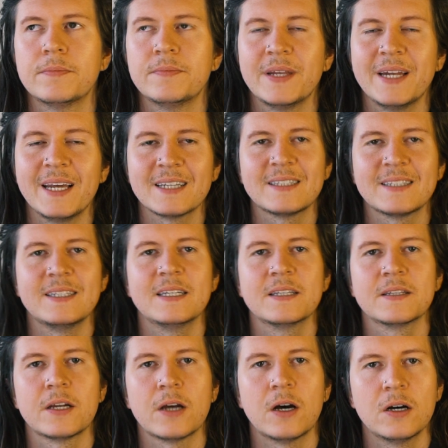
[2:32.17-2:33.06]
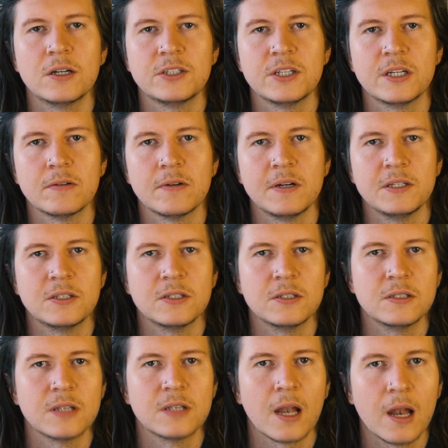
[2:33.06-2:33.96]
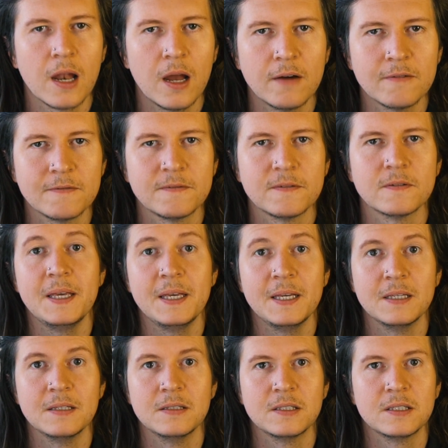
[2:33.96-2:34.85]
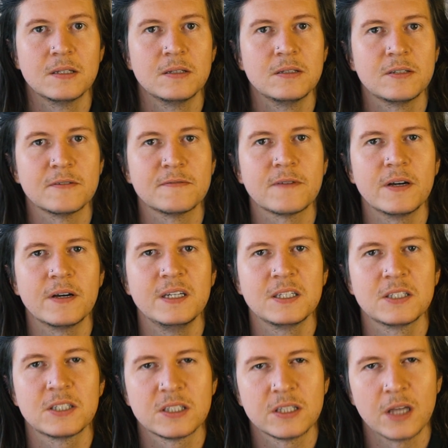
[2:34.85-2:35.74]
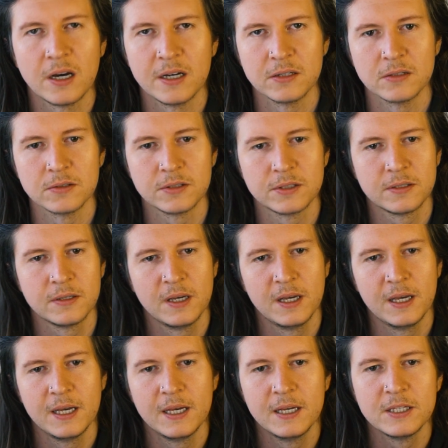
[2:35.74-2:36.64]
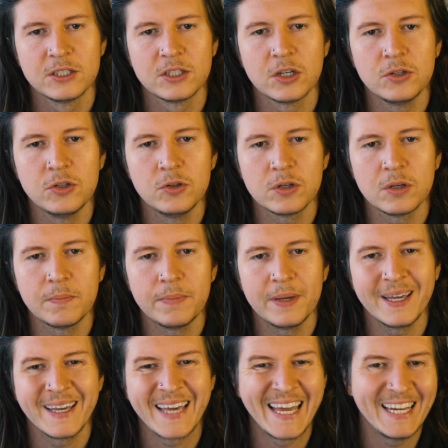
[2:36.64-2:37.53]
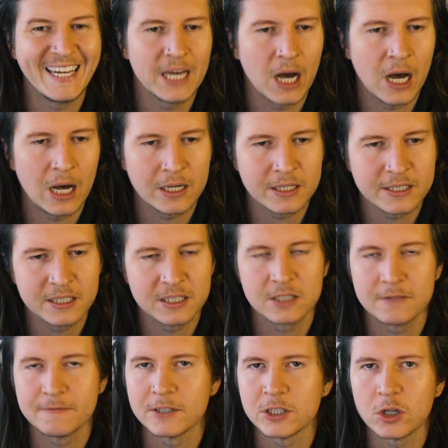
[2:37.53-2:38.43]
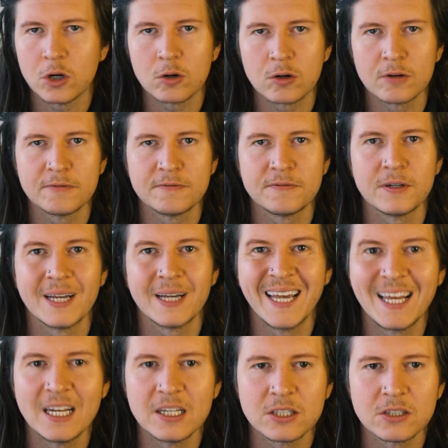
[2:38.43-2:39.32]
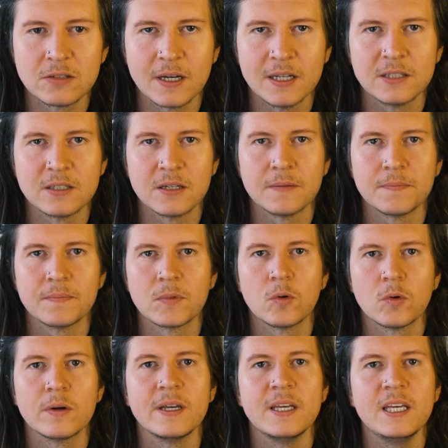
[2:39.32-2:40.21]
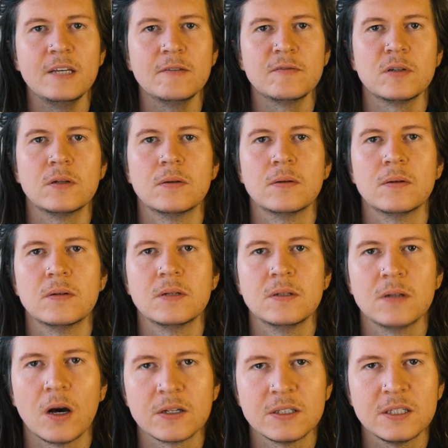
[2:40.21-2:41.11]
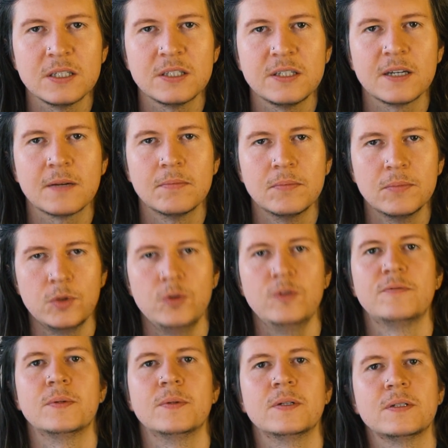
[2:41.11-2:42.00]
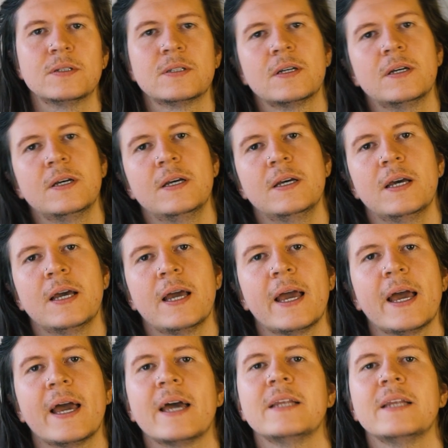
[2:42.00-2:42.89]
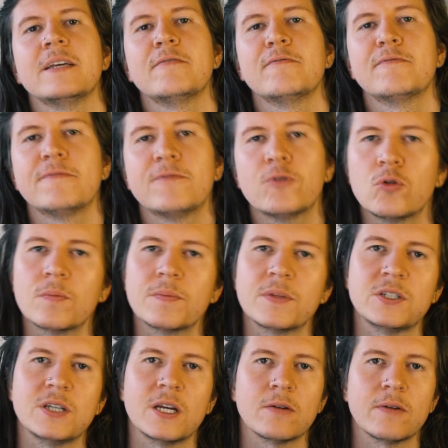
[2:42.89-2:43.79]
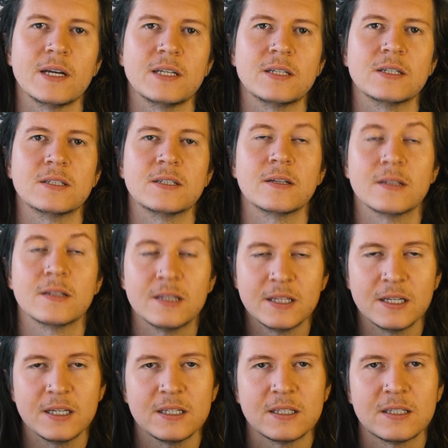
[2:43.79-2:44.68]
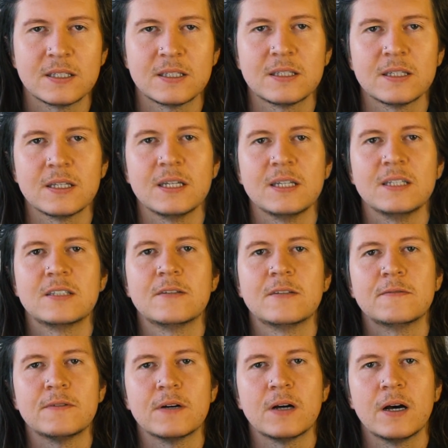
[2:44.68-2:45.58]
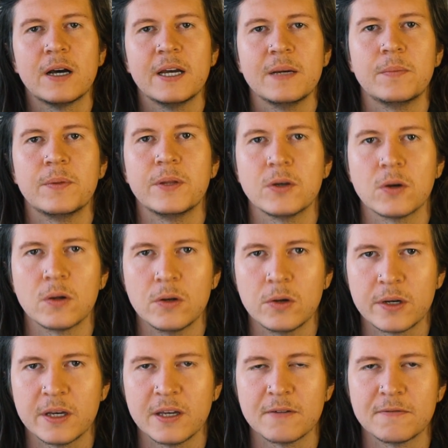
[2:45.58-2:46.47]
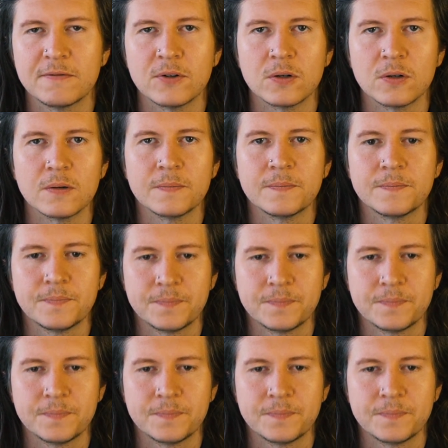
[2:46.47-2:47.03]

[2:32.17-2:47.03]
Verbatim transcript: The next thing that art generators love is defining styles. So you can pick any artist, photographer, illustrator, or even artistic movement and inform the generators that this is the vibe that you're looking for.